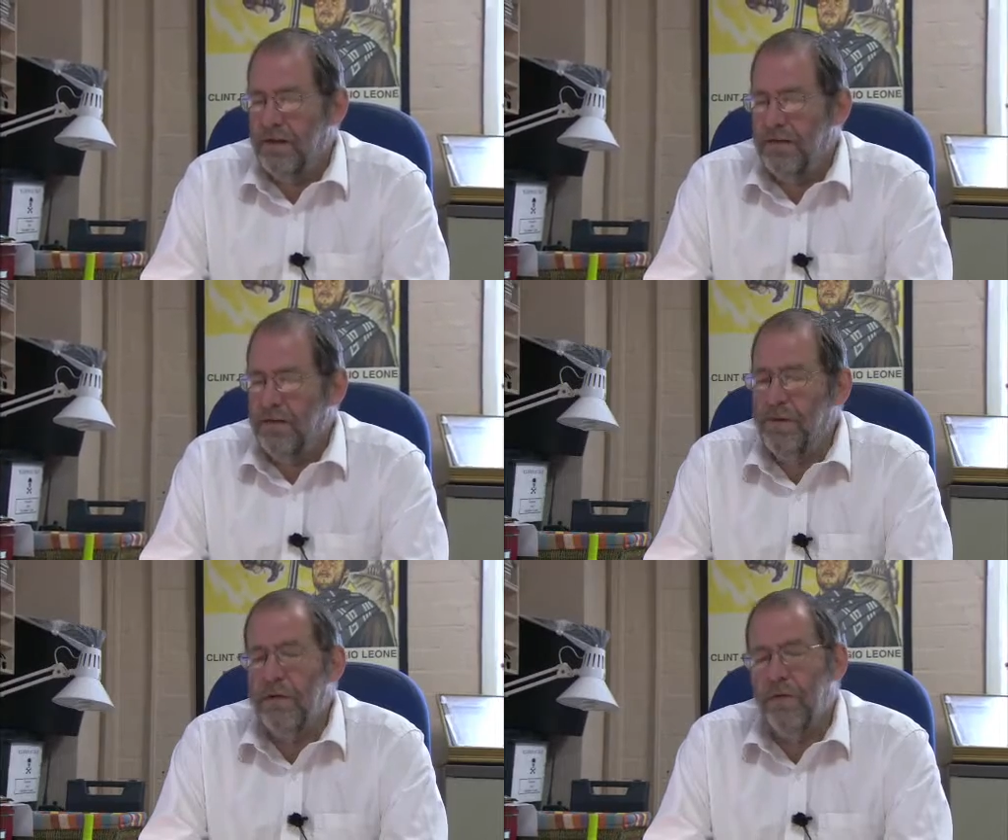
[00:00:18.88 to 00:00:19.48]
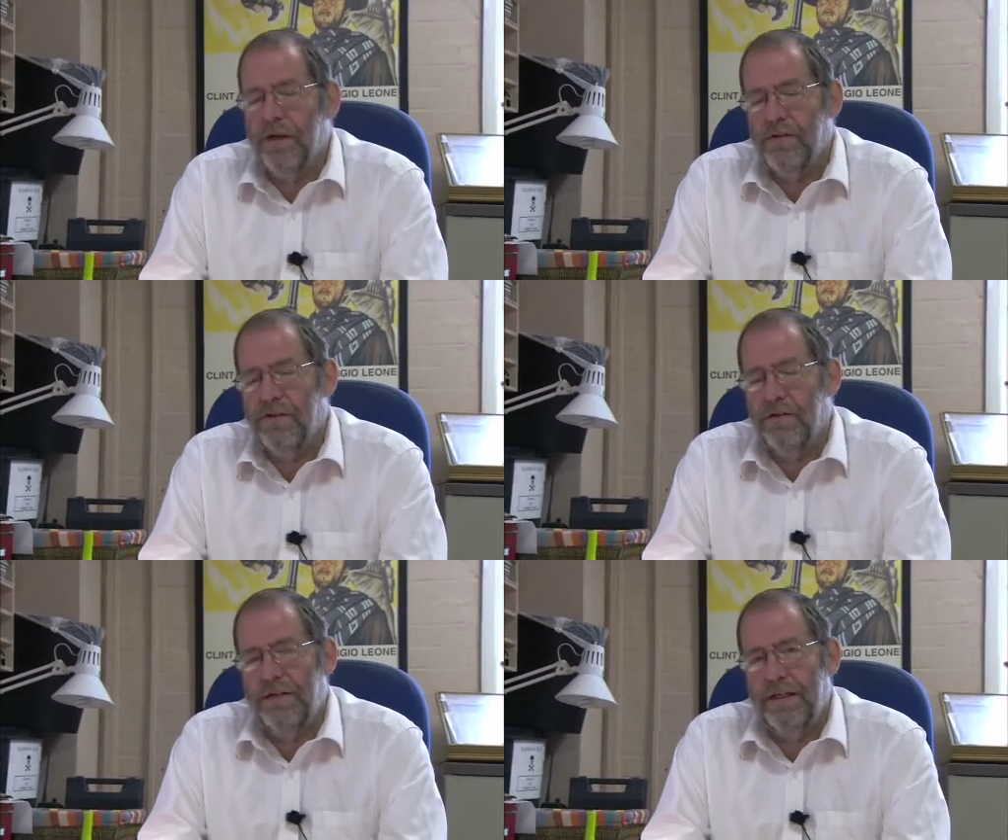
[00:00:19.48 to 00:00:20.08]
Uh, no matter what
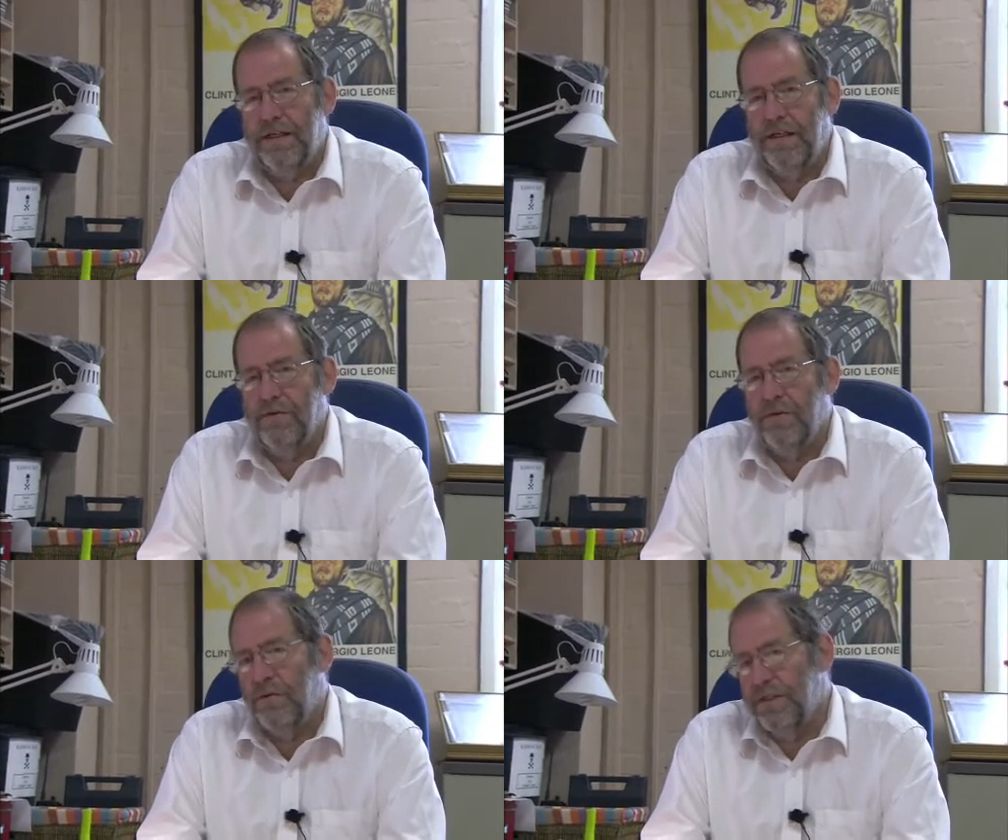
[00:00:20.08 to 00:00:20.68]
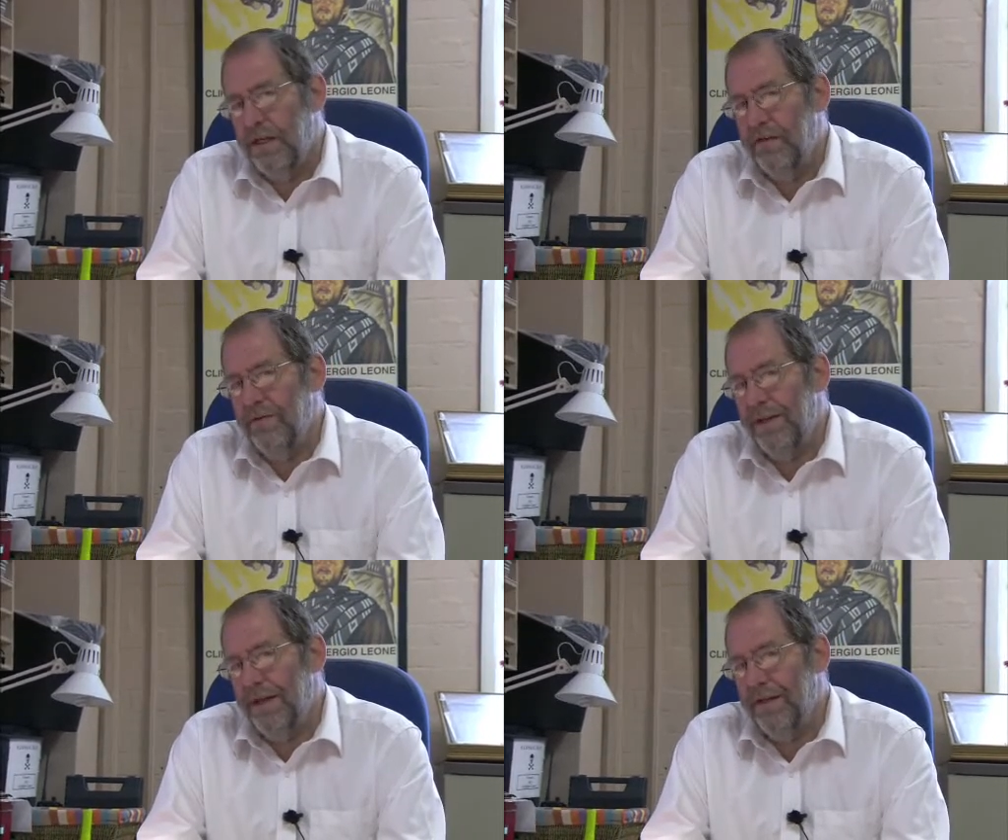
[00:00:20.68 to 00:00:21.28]
else you did, there was always a
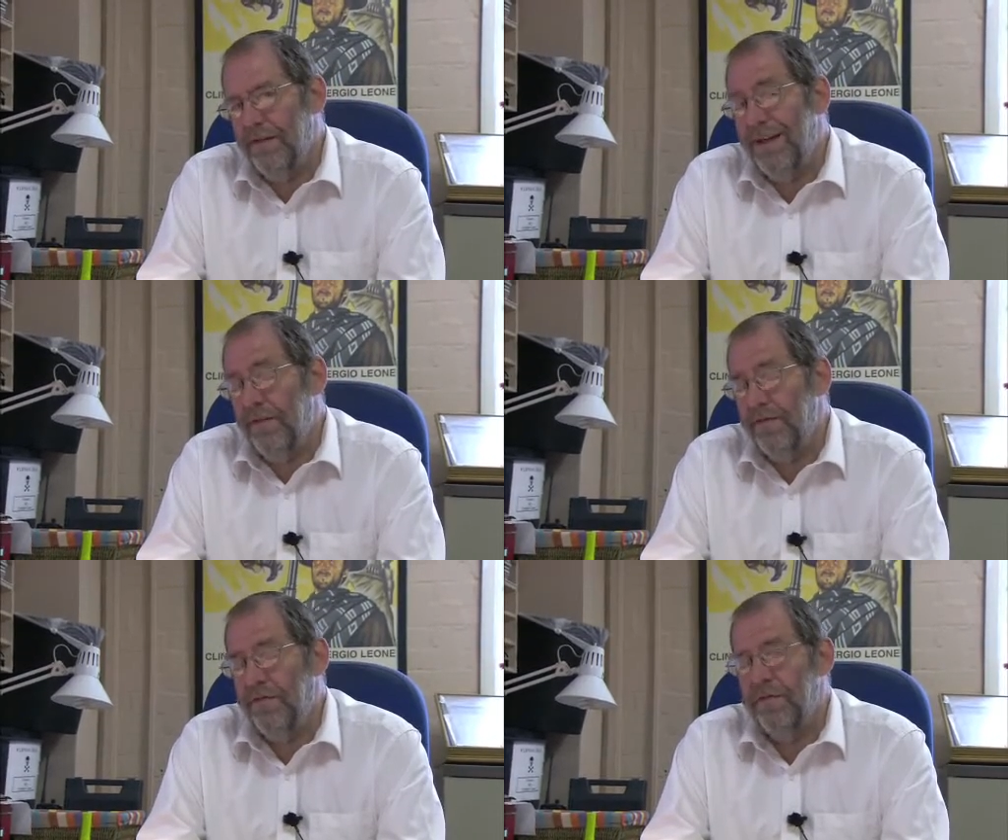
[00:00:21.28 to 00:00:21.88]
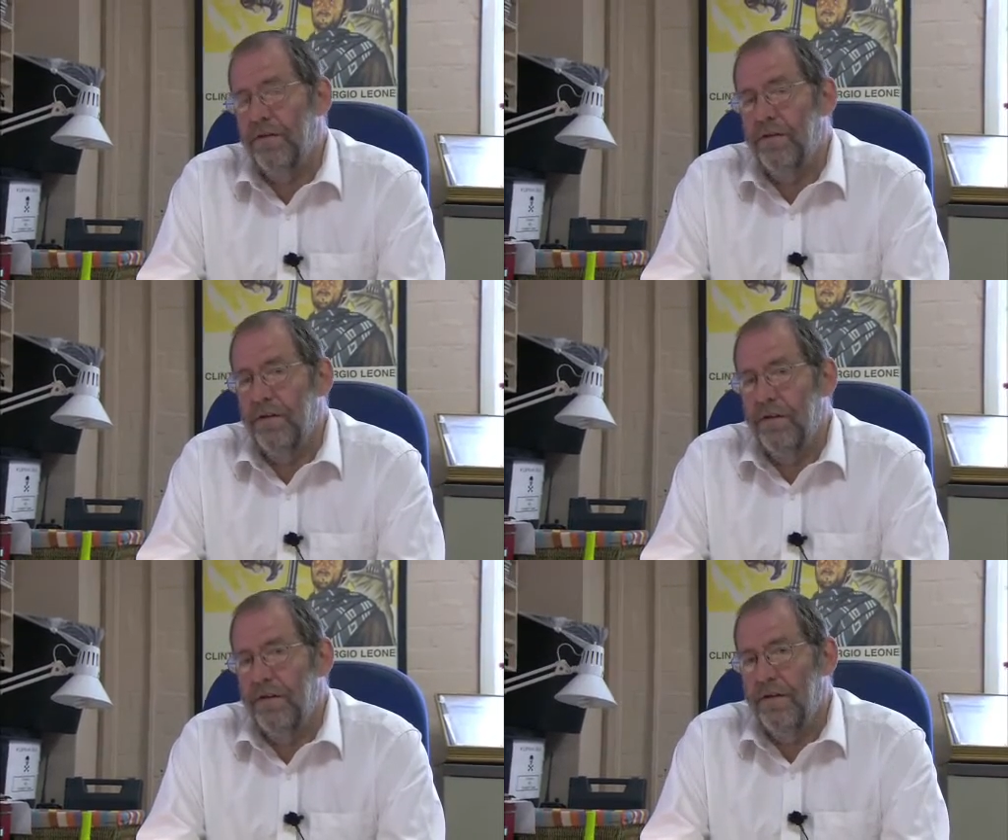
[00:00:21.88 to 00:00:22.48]
home here if
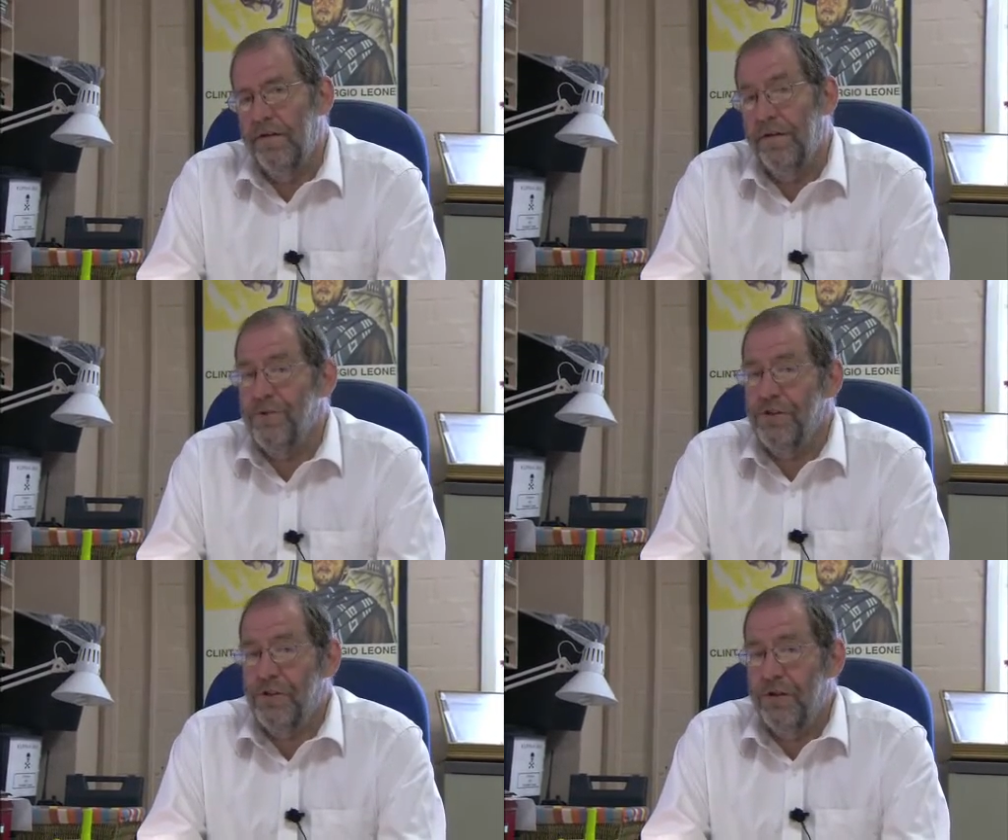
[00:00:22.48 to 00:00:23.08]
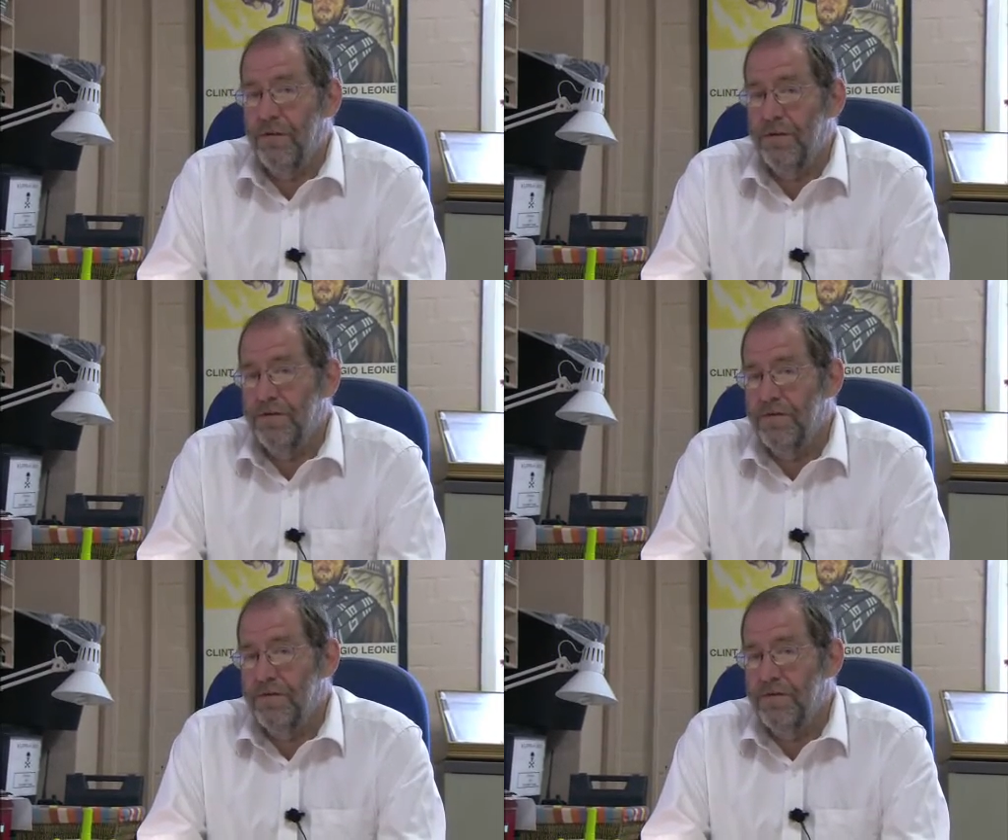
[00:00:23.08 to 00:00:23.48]
there was a job.